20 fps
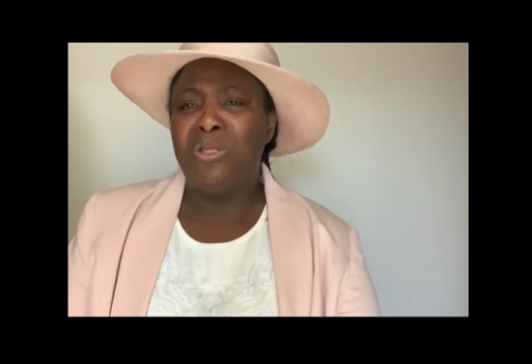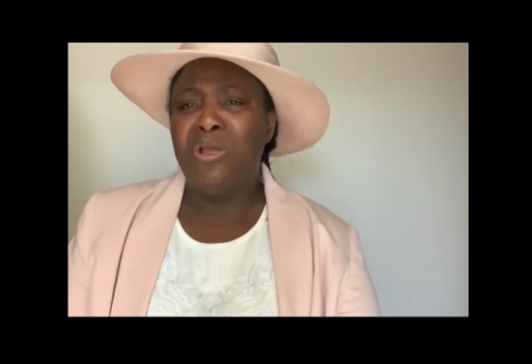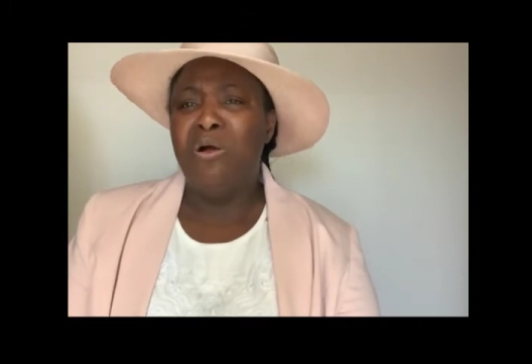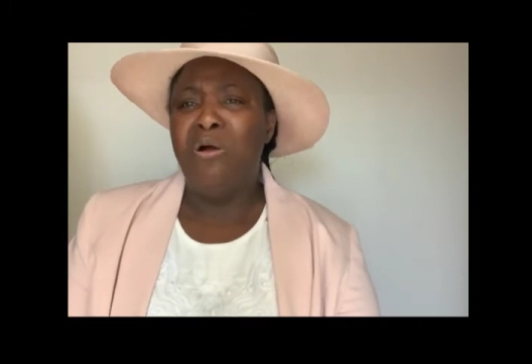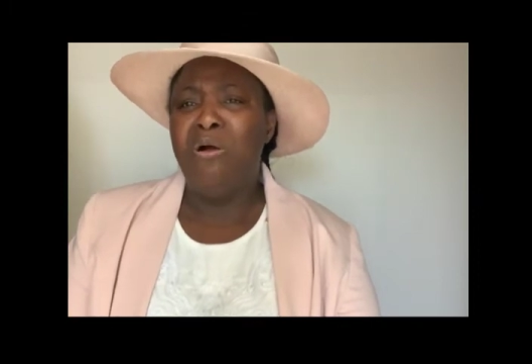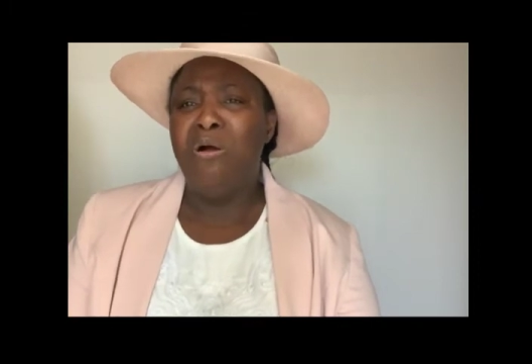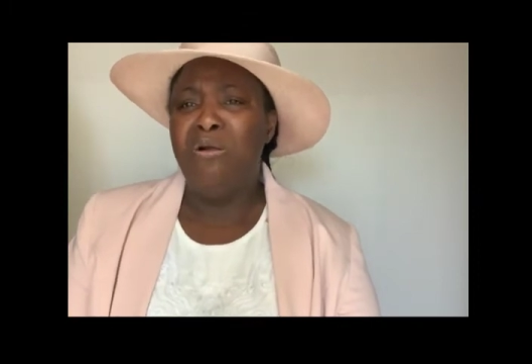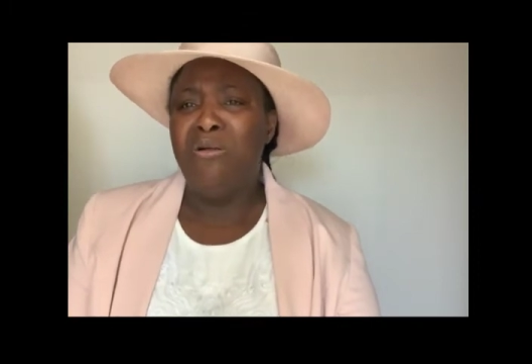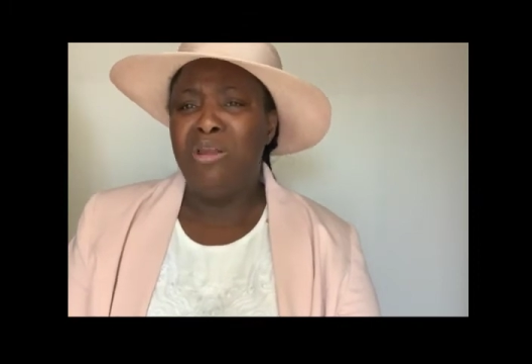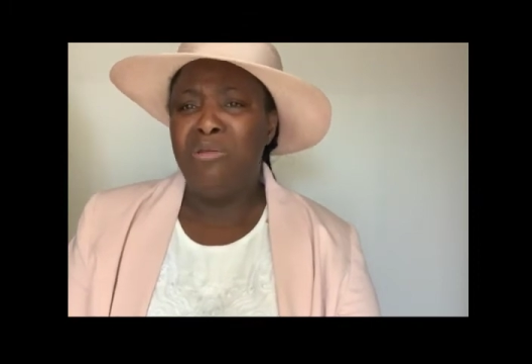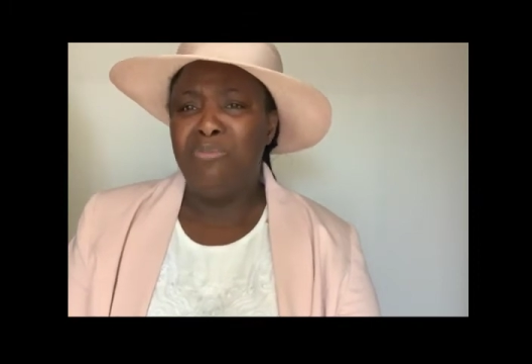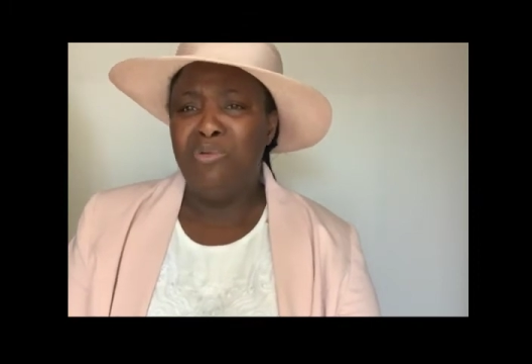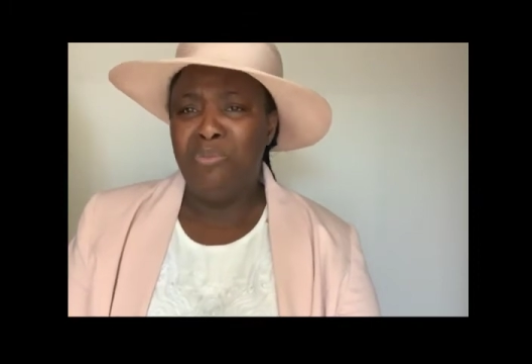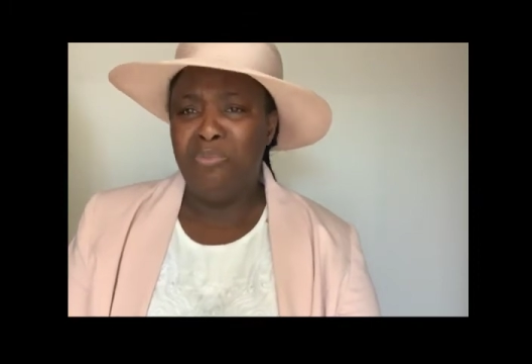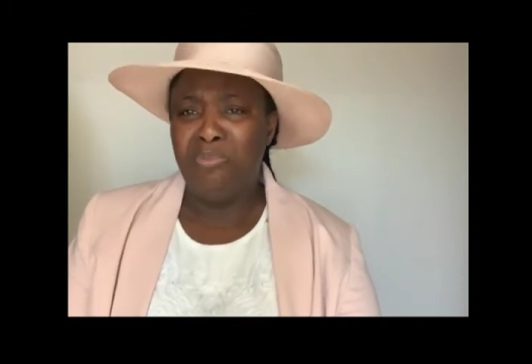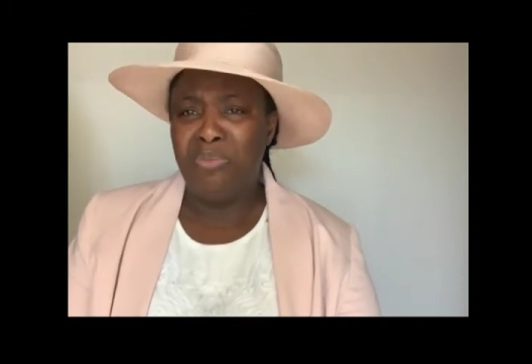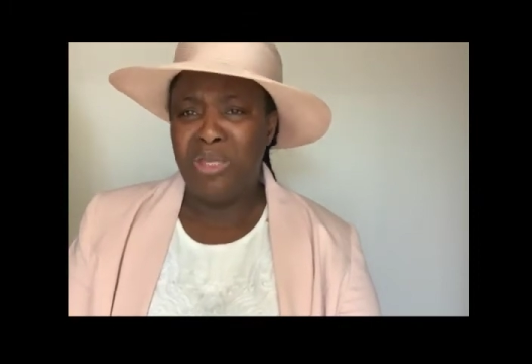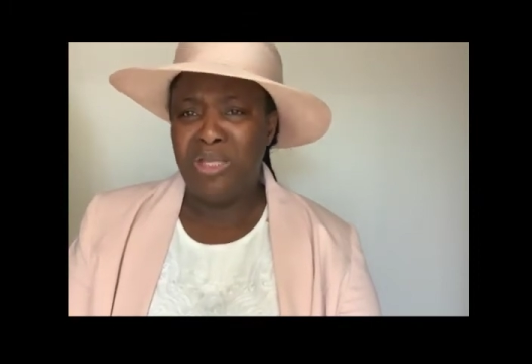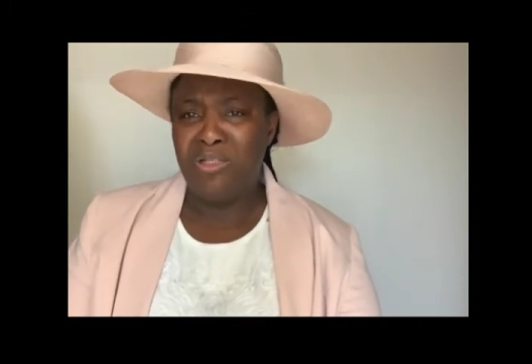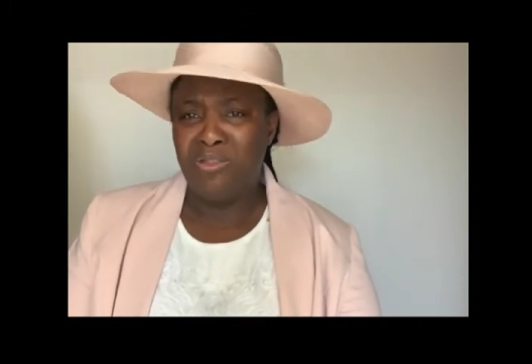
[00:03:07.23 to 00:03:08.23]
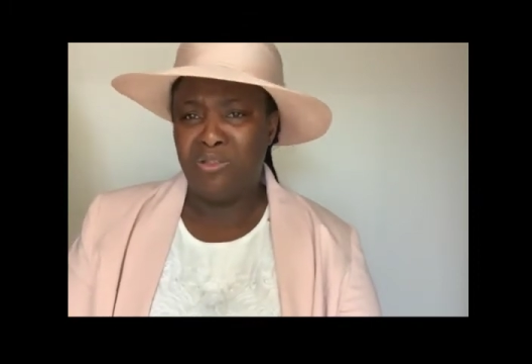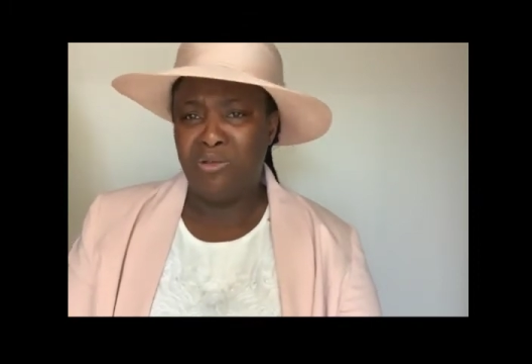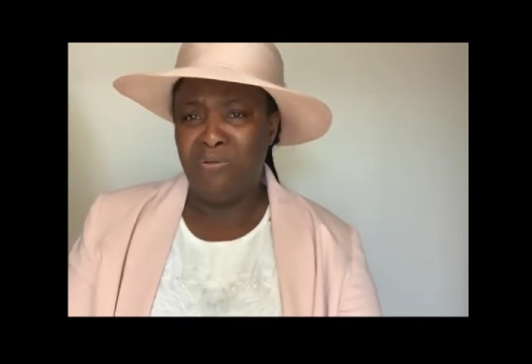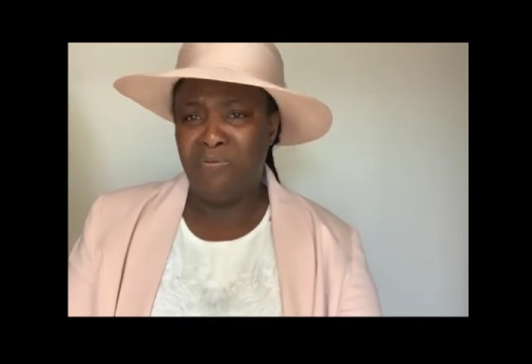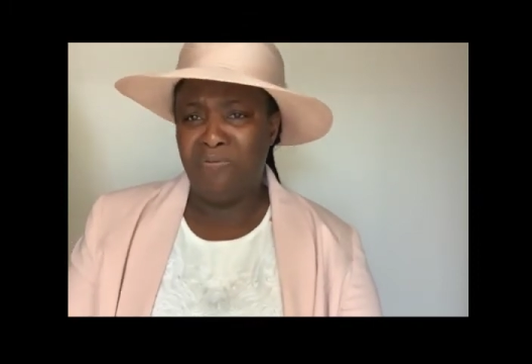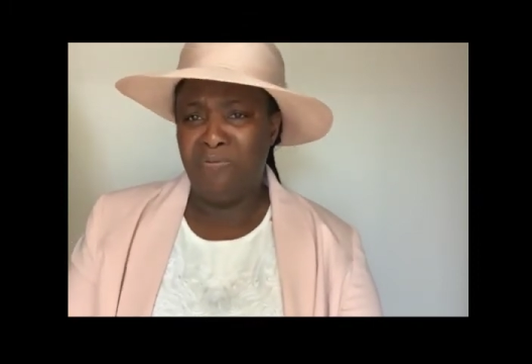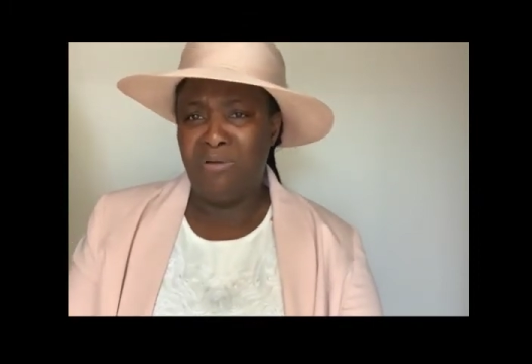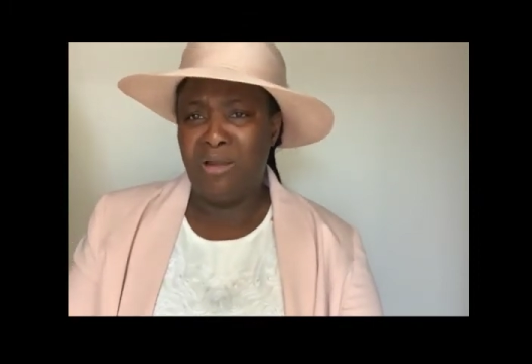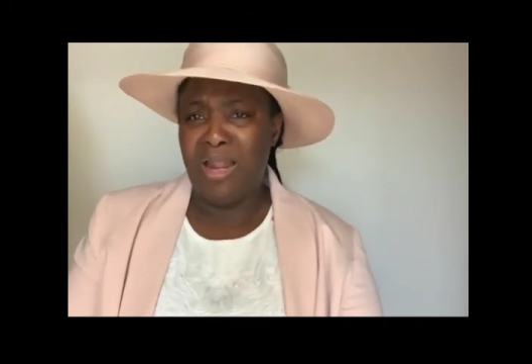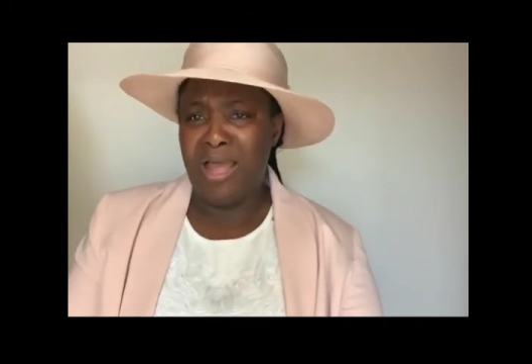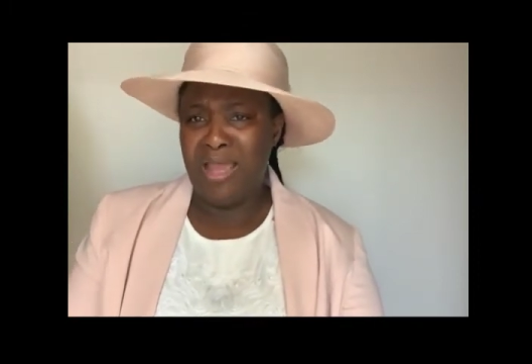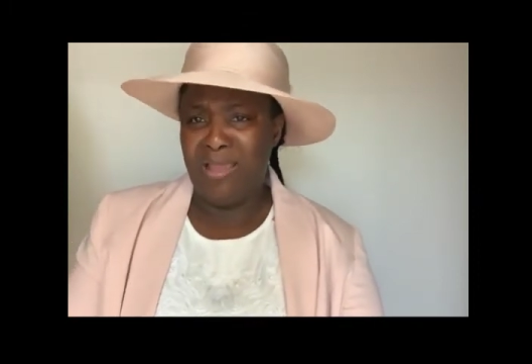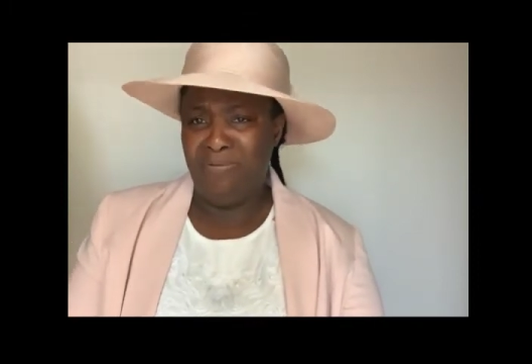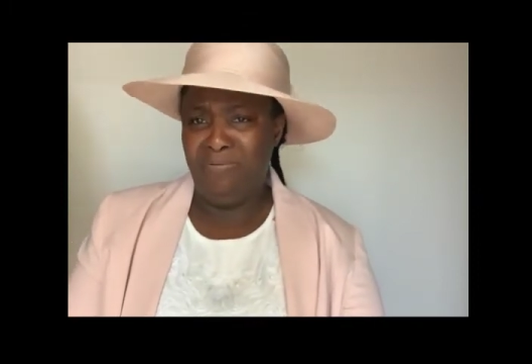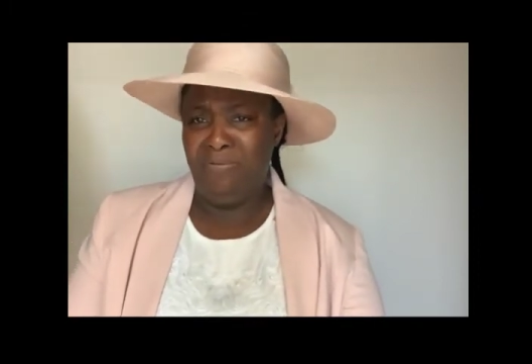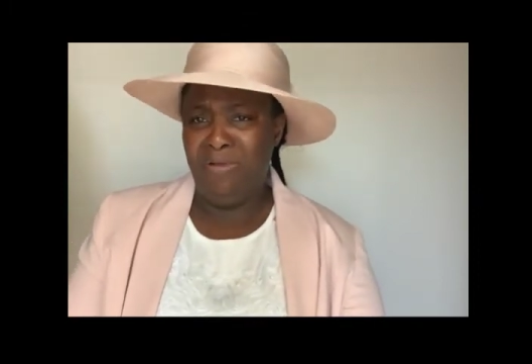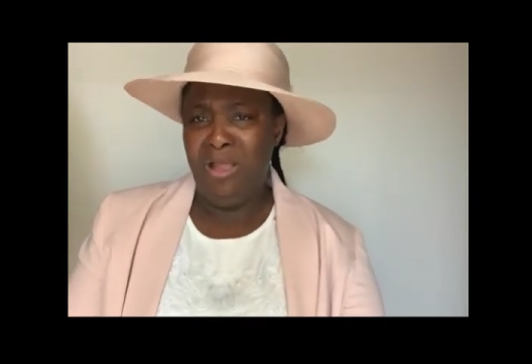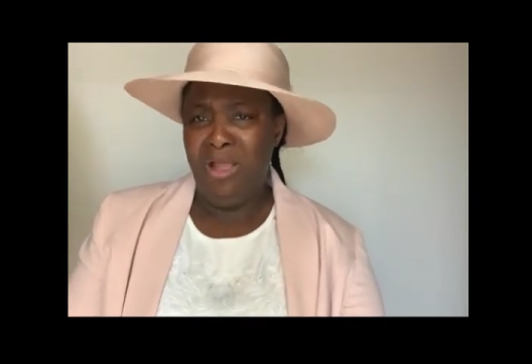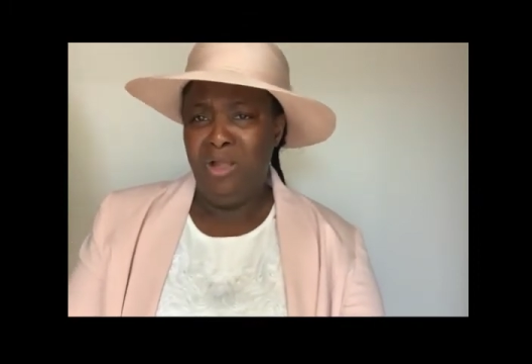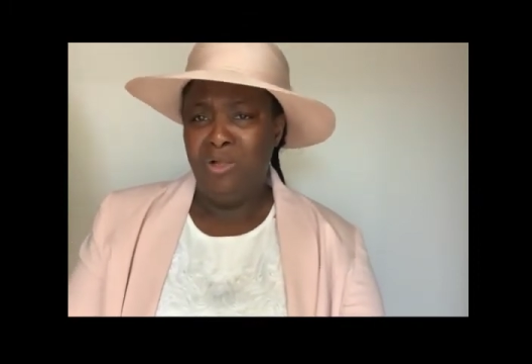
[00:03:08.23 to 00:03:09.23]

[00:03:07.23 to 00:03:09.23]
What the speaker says: horrible pits of life,